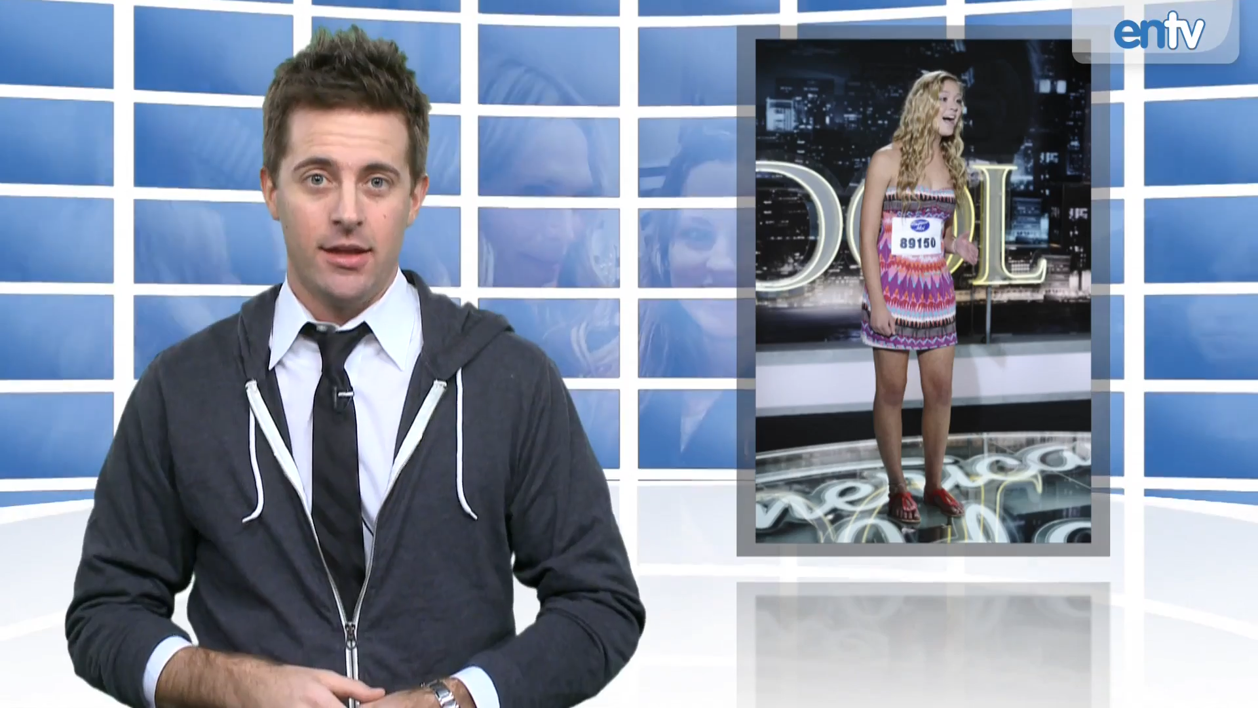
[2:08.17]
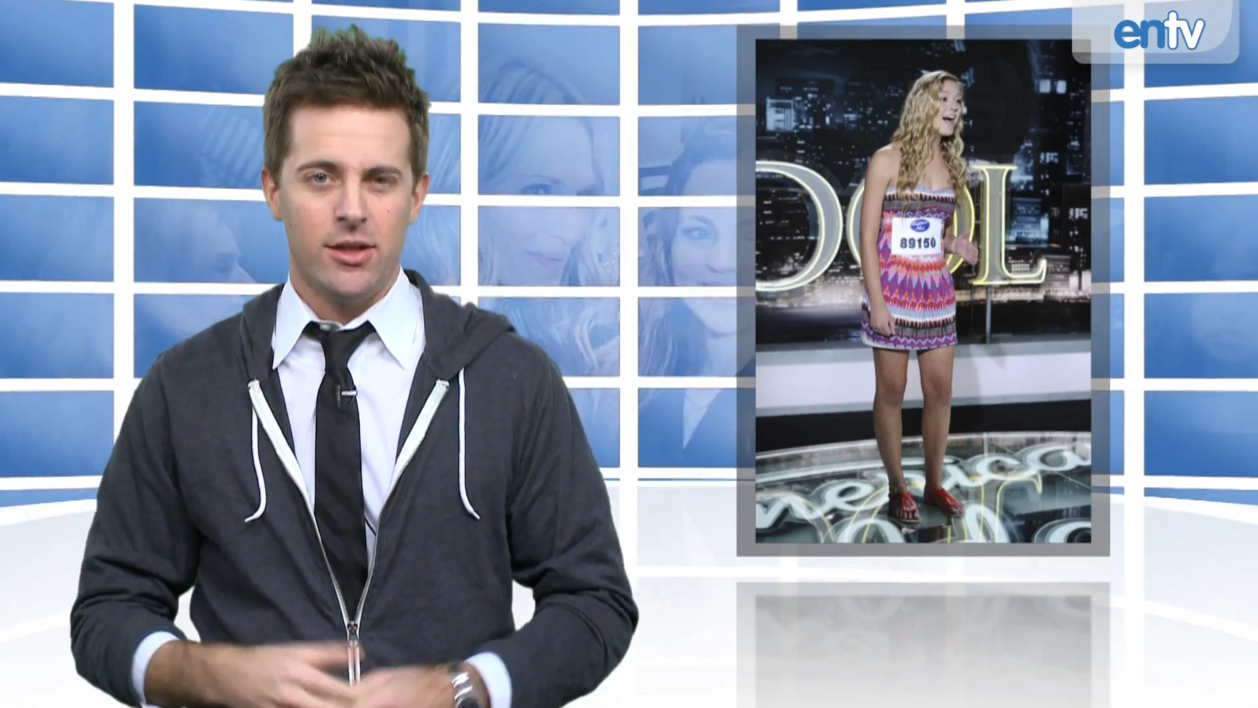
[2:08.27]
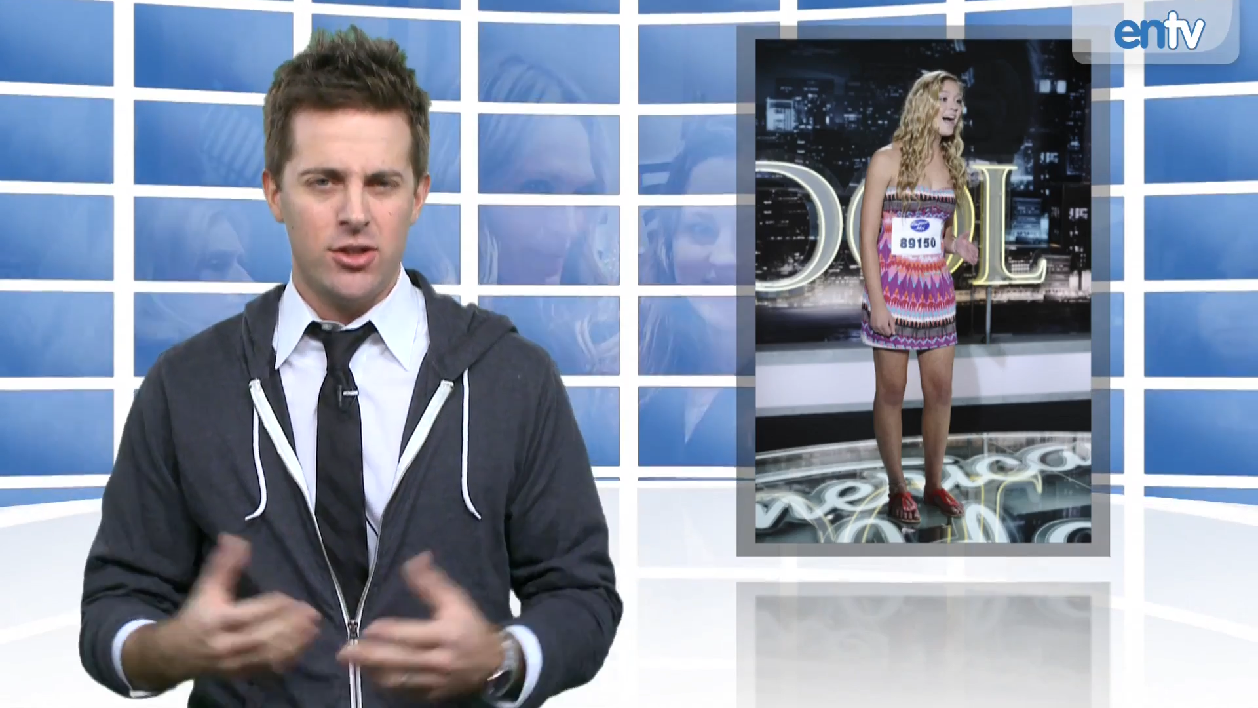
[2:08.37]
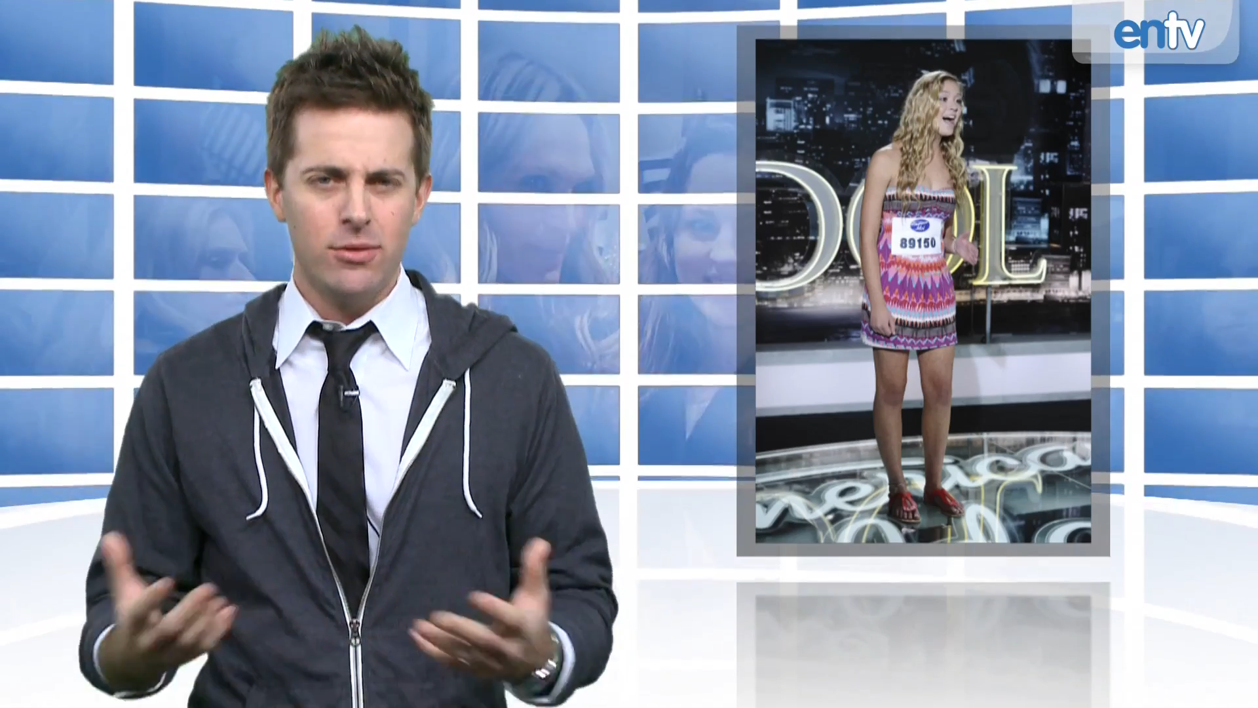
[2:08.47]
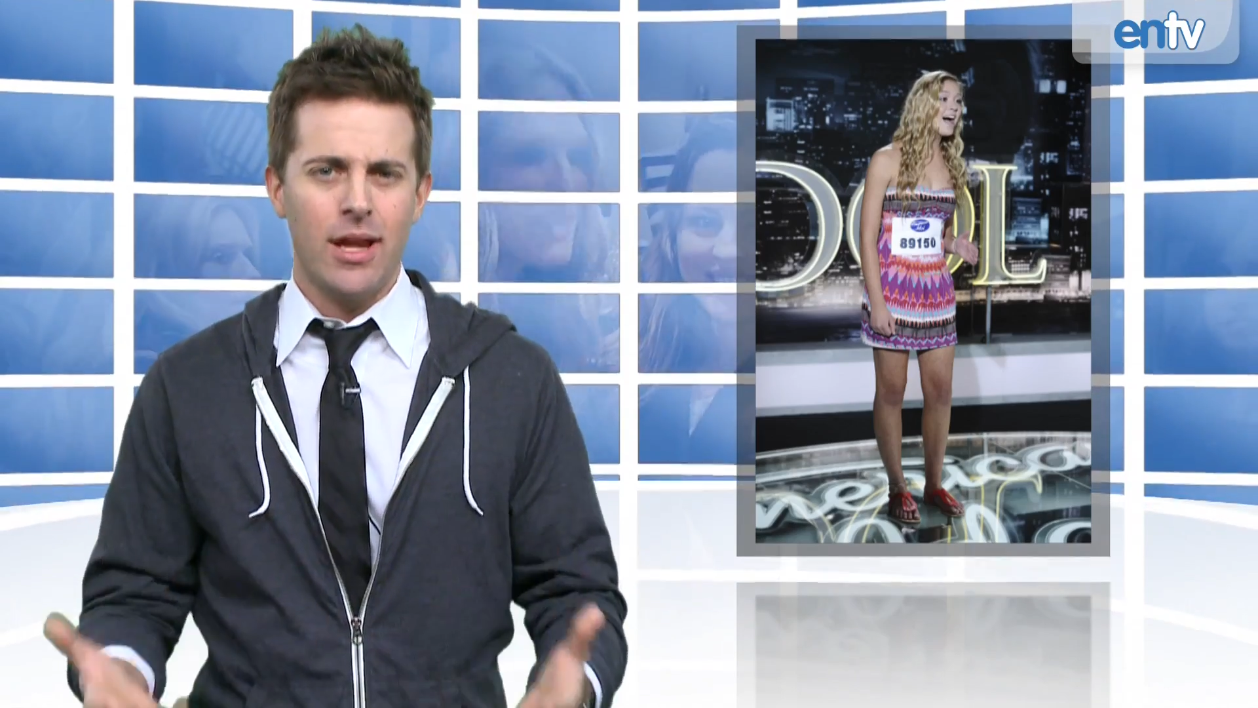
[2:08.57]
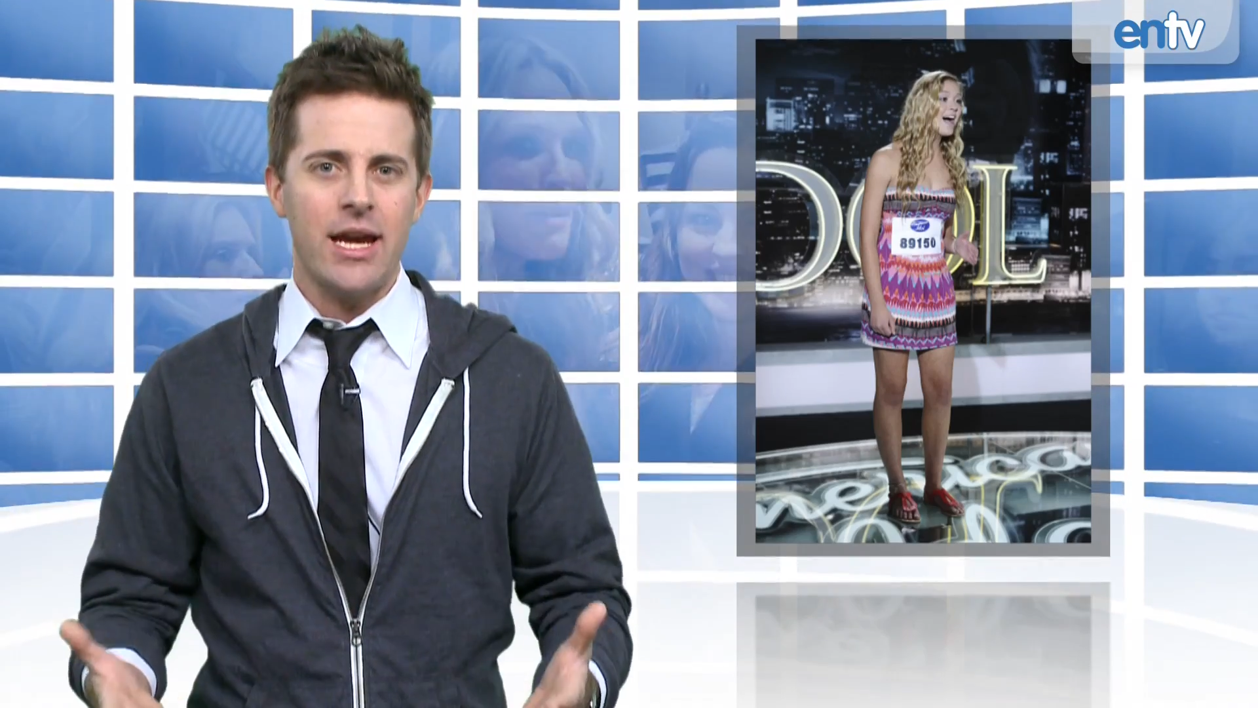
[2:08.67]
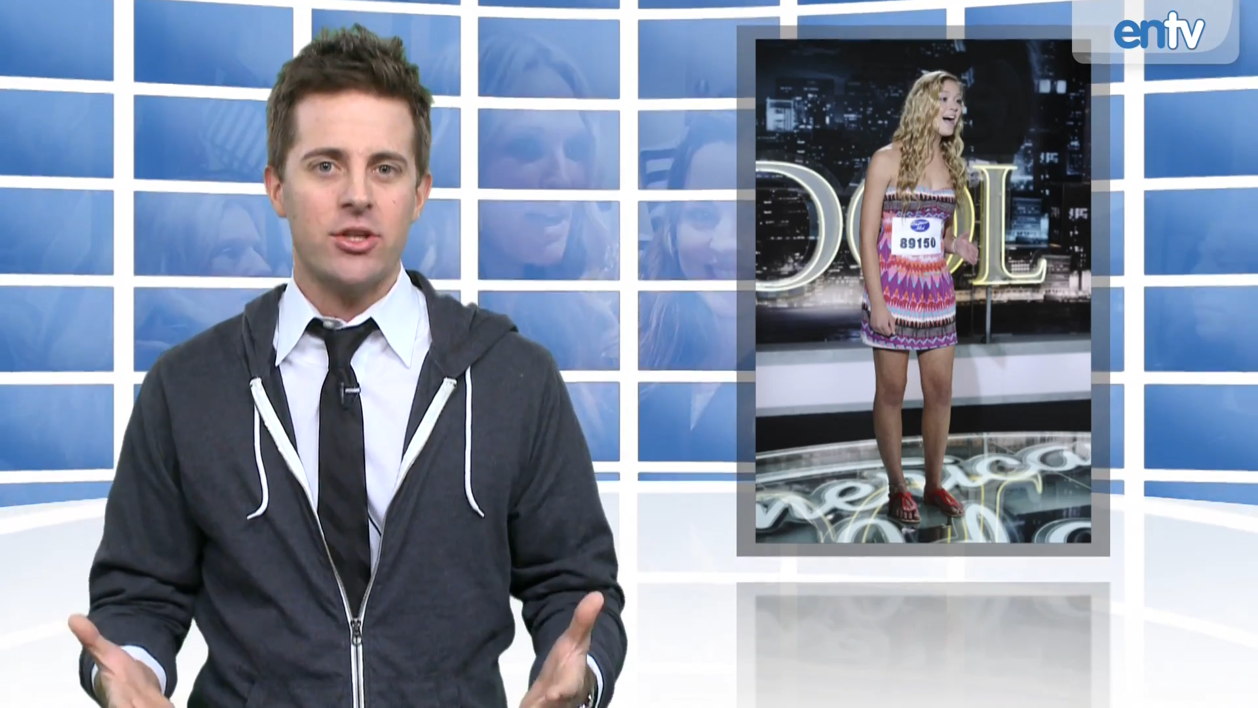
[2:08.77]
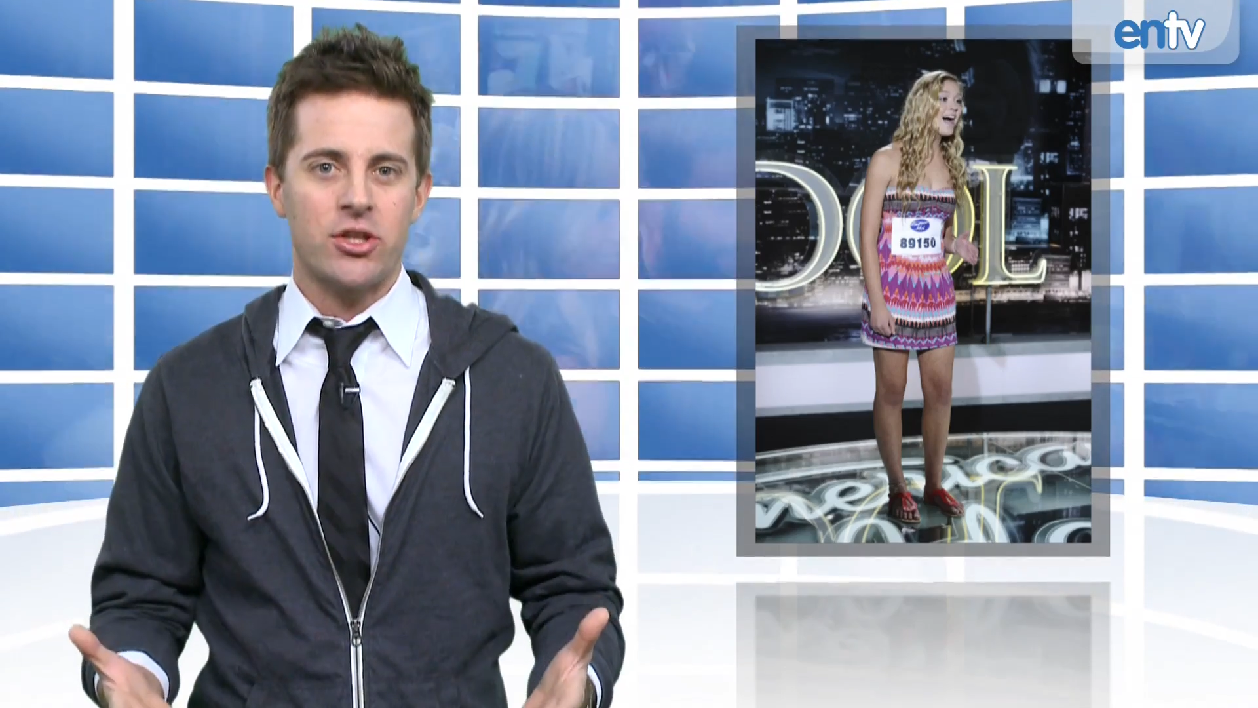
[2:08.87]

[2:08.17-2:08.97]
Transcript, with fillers: Did you like